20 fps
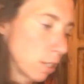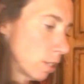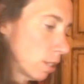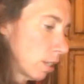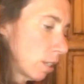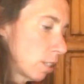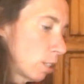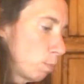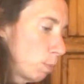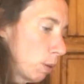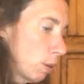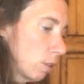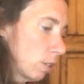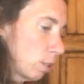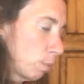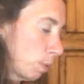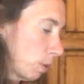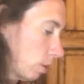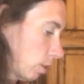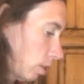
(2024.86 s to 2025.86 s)
It's like spirit,
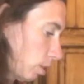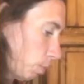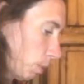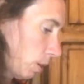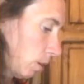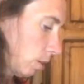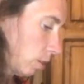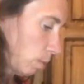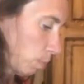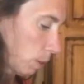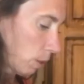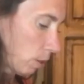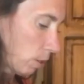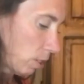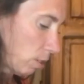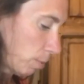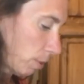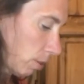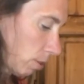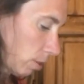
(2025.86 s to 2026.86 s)
spirit, spirit, spirit,
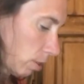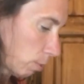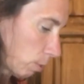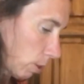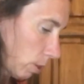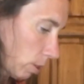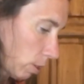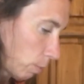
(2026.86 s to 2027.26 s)
spirit, spirit,